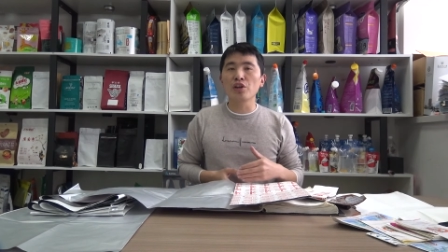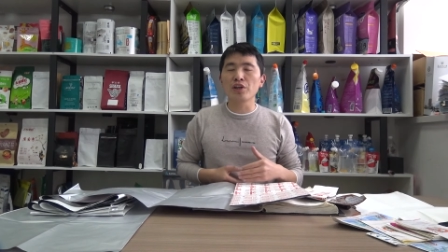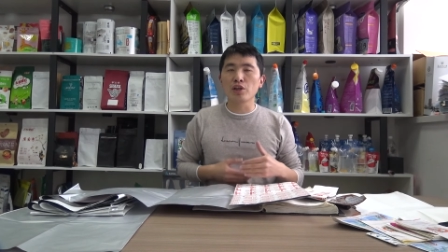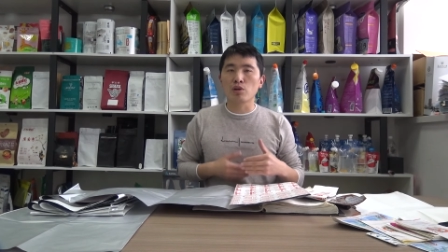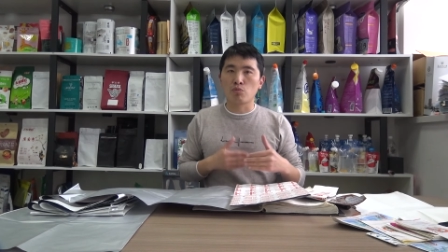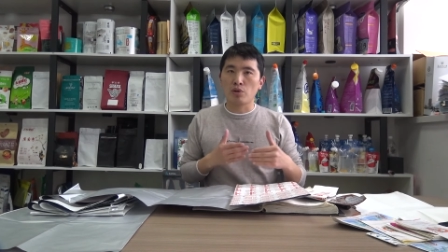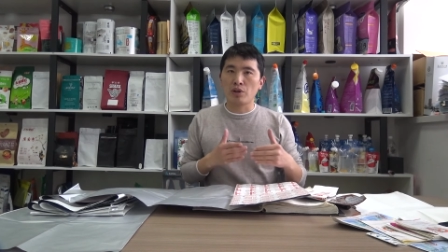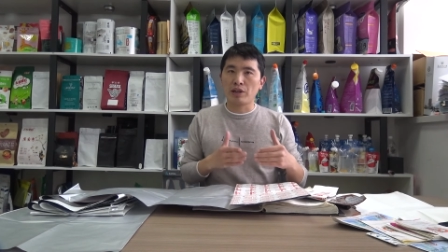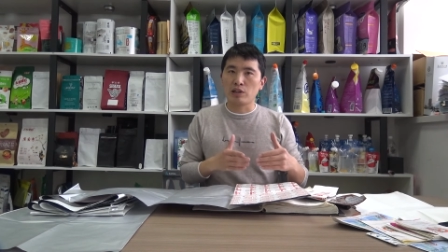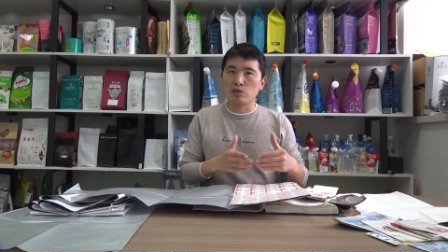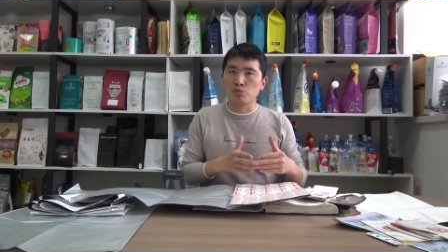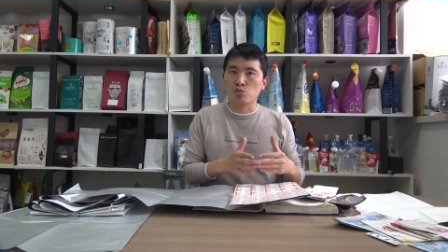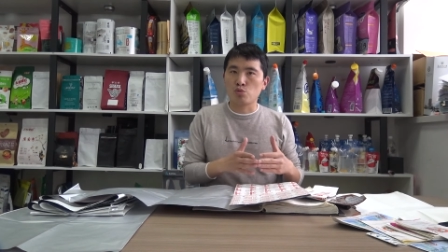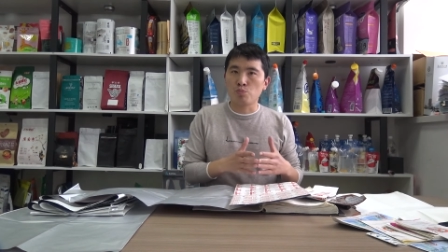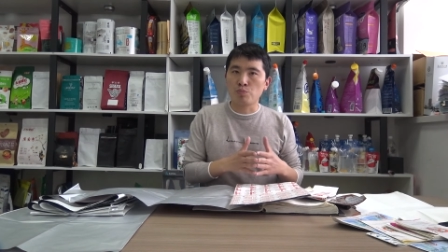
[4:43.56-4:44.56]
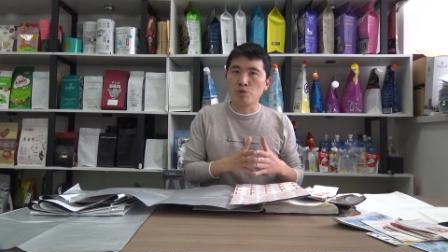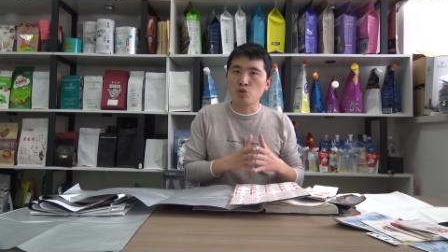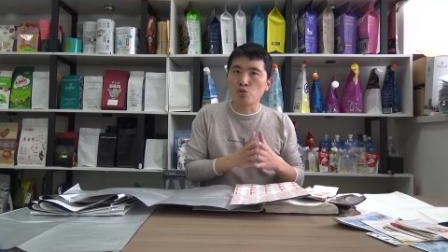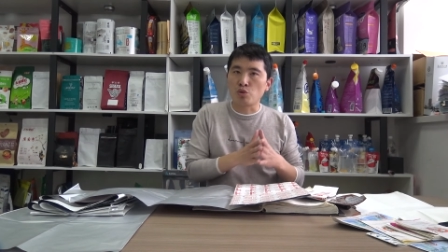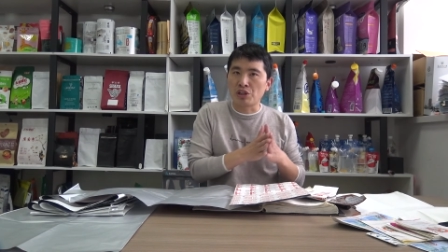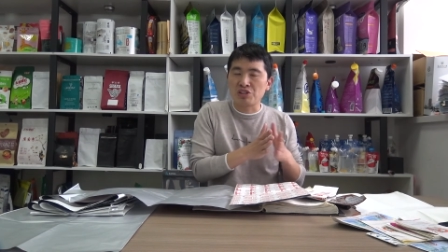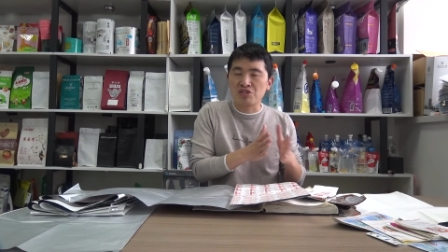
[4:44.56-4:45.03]
layer has to be
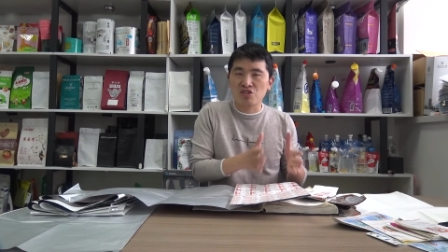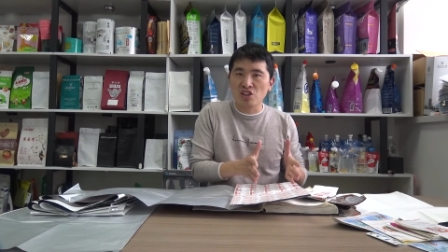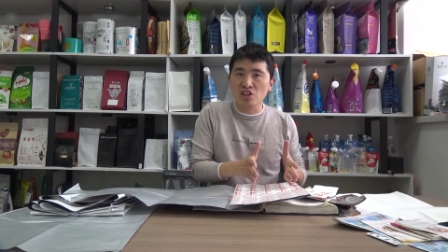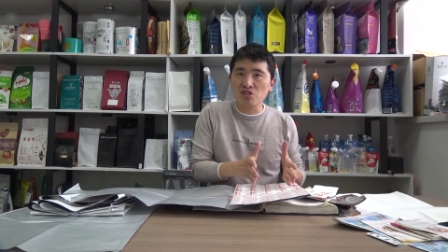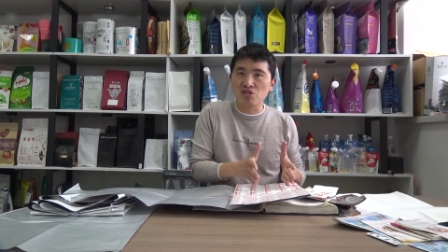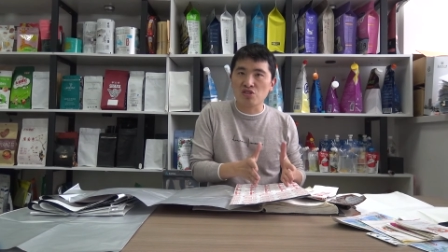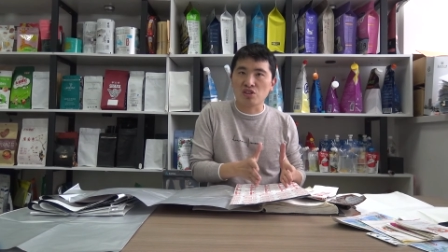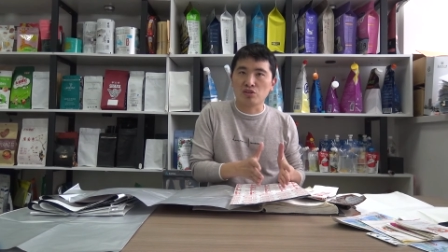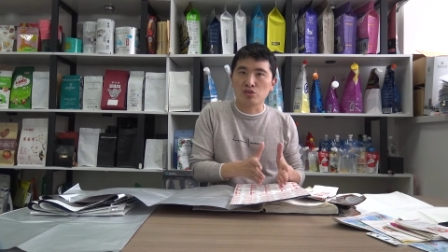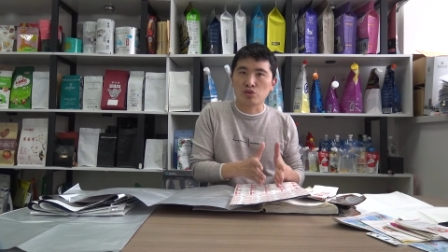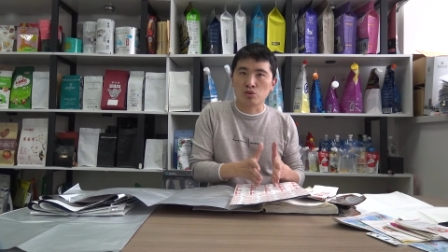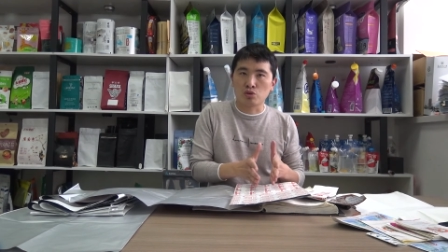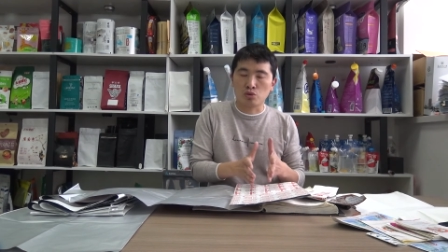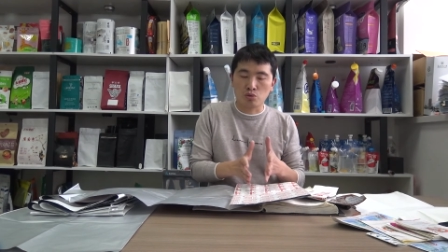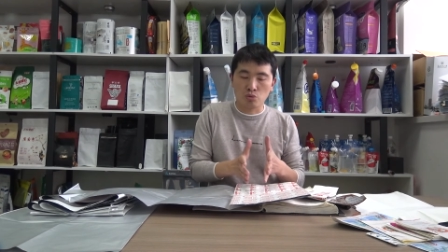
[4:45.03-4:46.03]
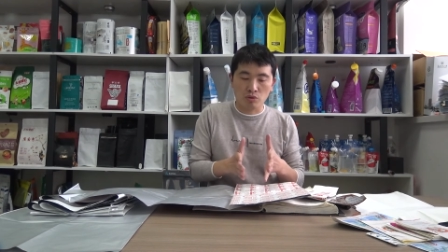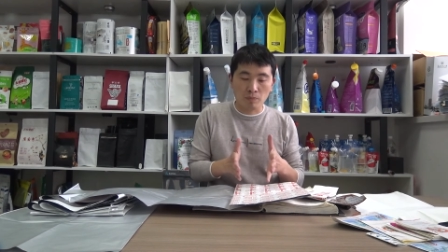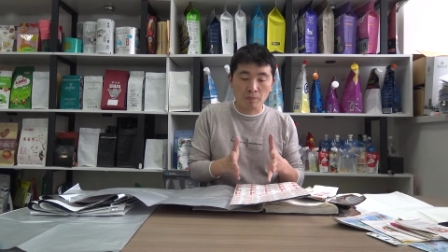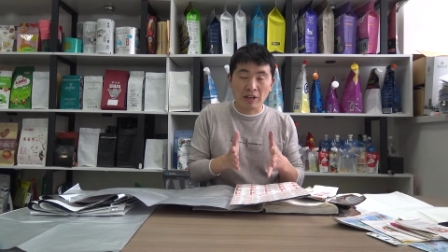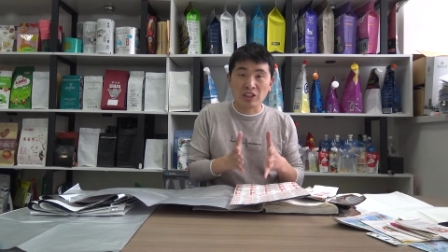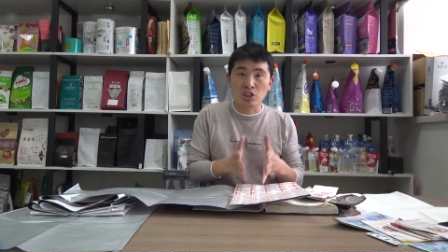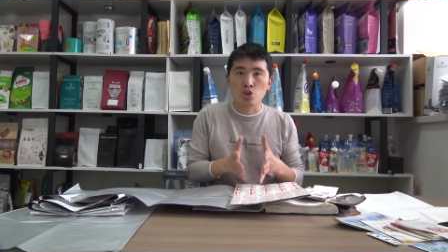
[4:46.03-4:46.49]
resistant to the
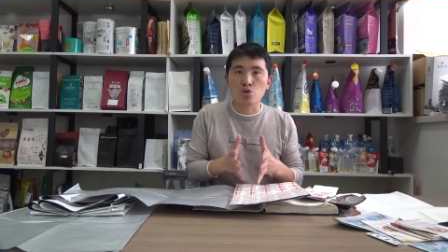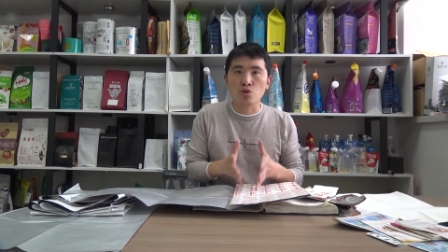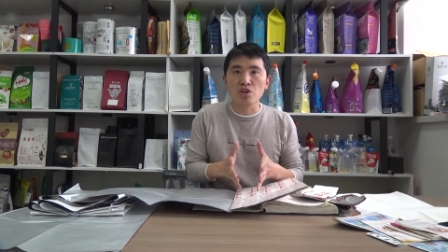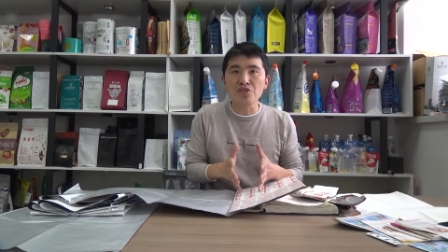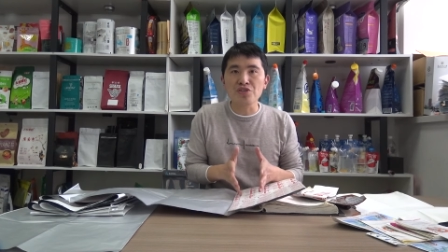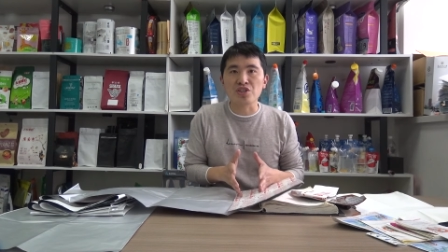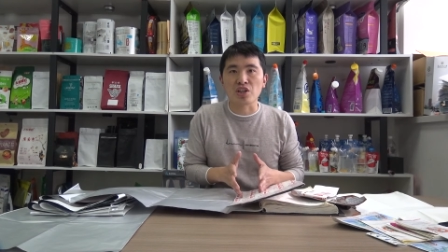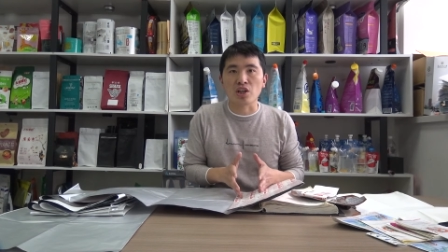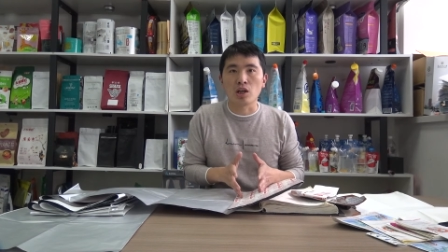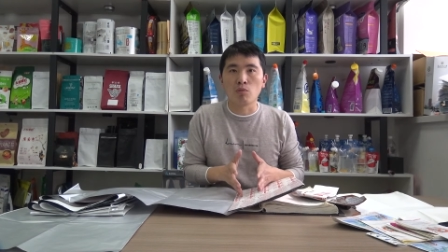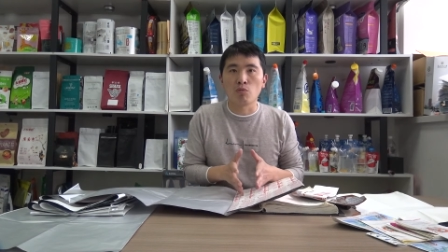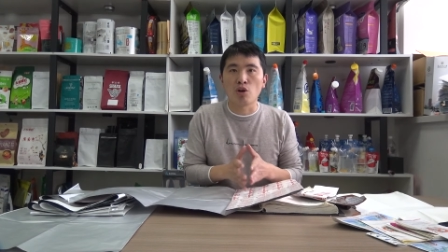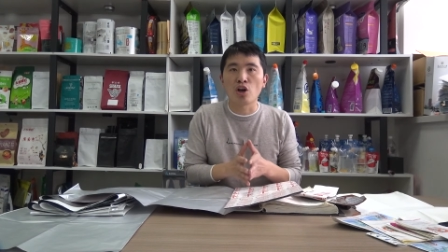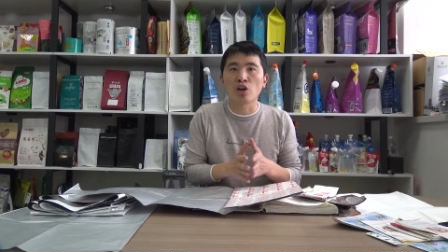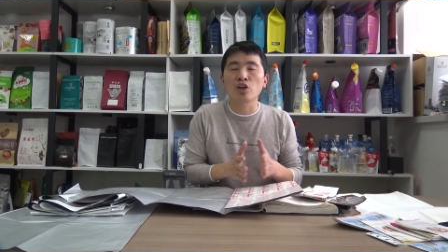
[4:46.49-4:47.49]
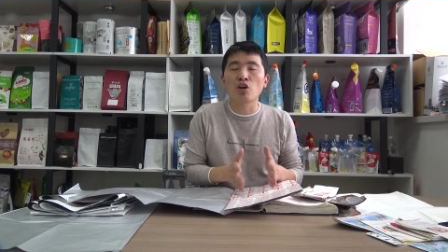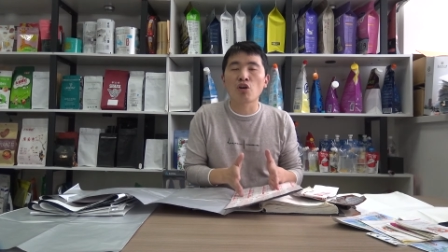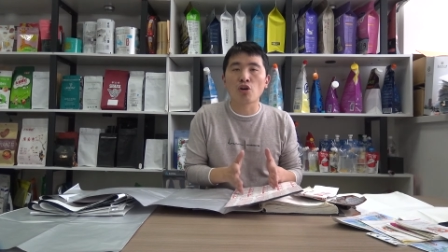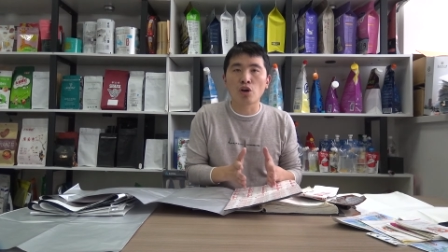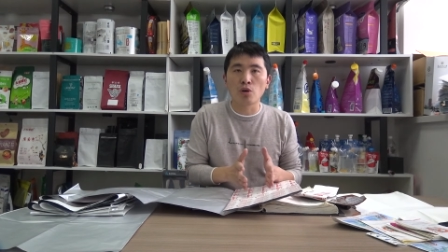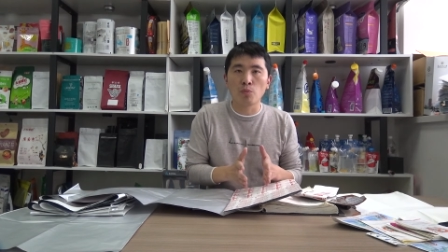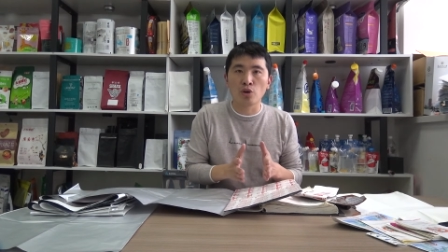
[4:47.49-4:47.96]
penetration of
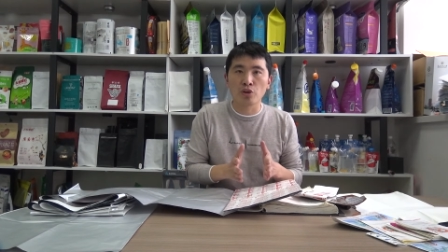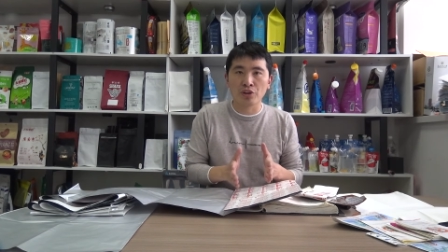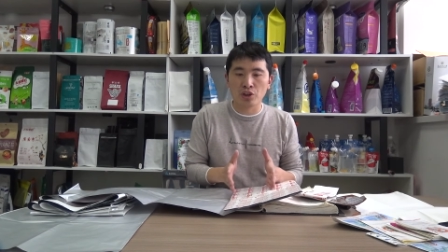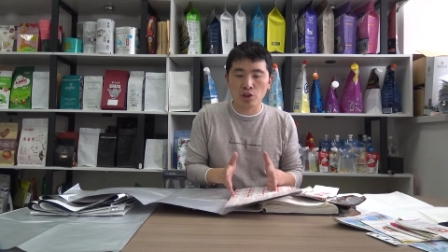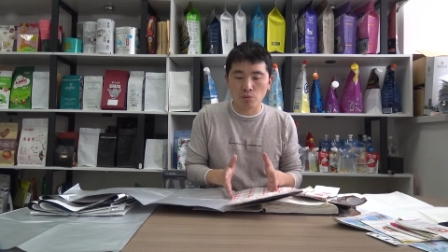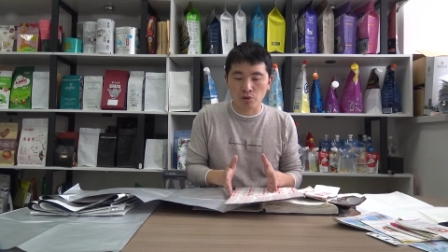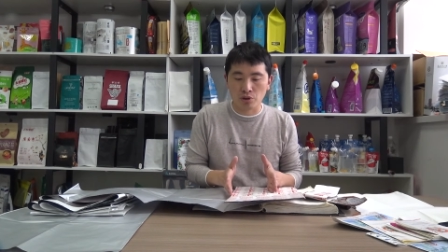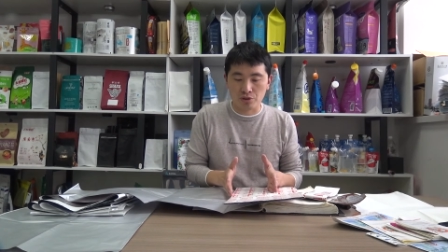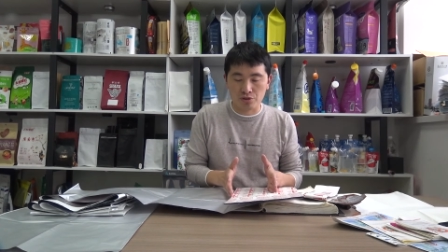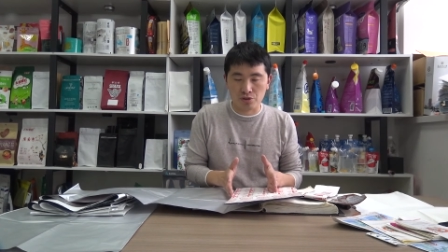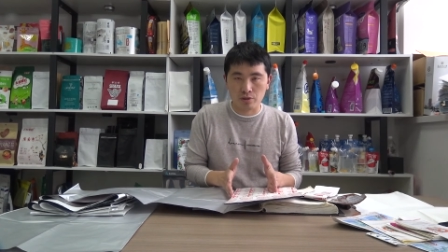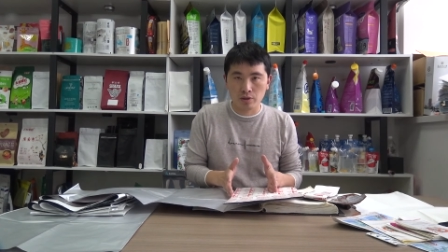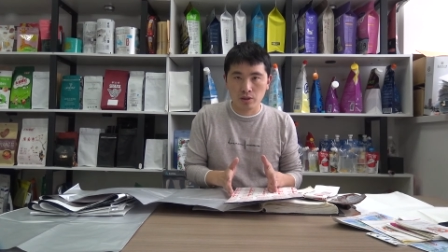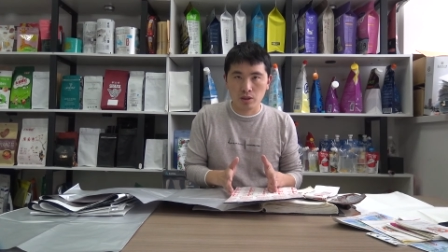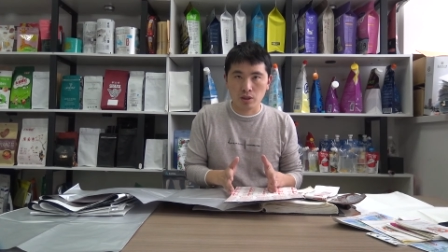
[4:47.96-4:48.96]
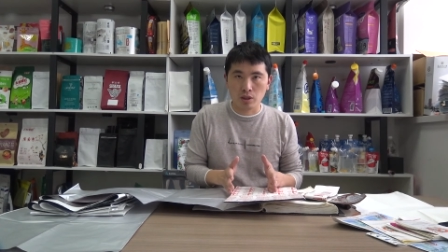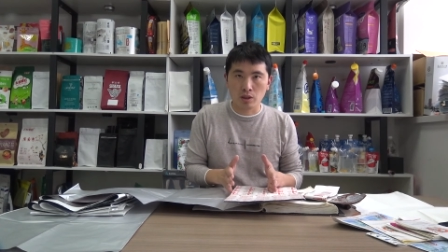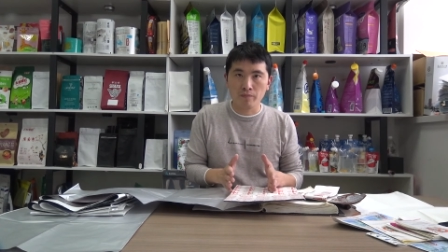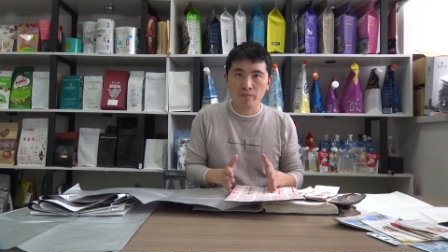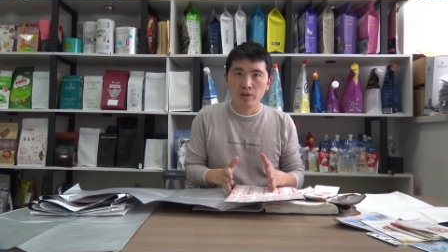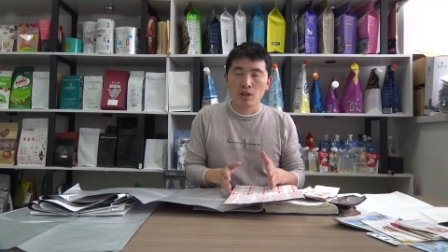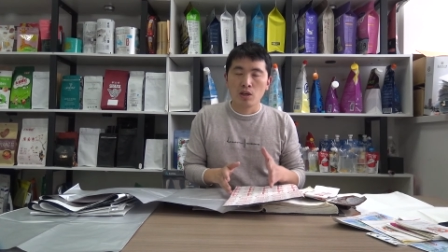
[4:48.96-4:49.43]
alcohol molecules. Yeah.